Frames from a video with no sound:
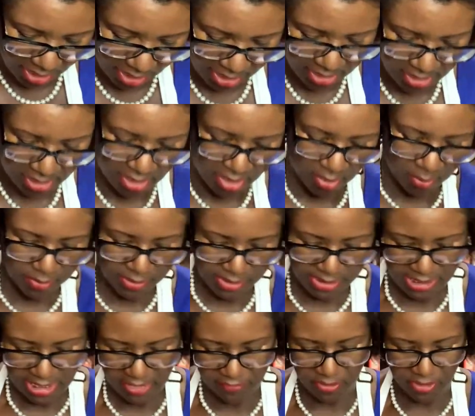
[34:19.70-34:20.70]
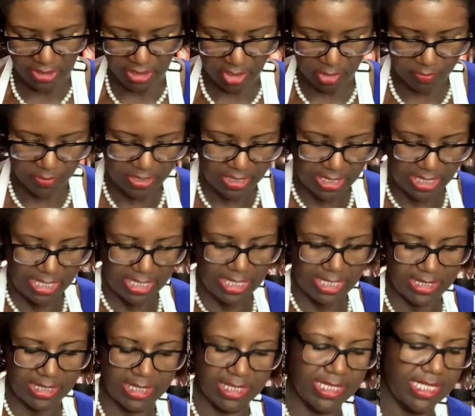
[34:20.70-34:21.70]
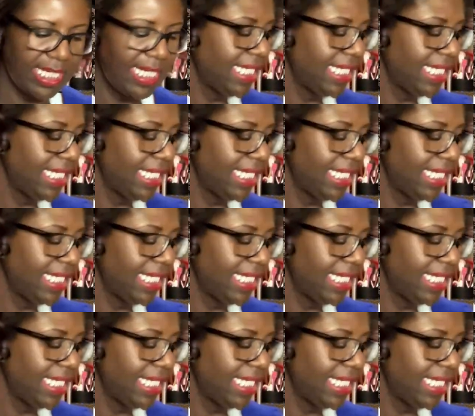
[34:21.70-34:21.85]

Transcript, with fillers: All right, we'll save a little bit of onion to